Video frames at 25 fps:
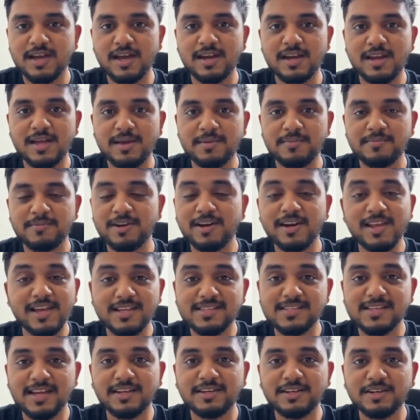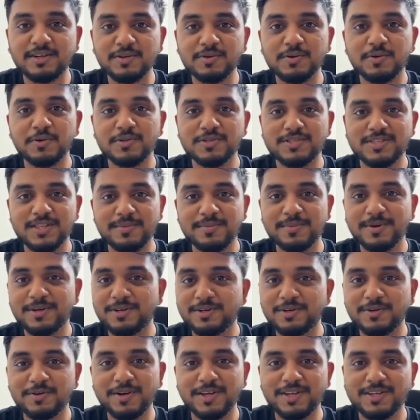and I am really excited to host them in
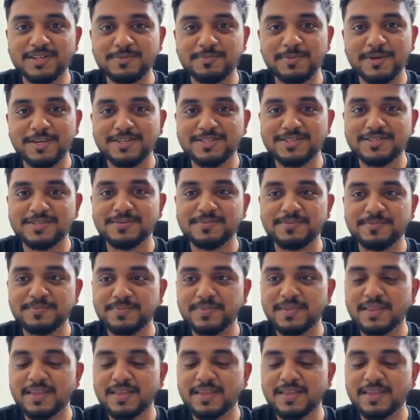today's space.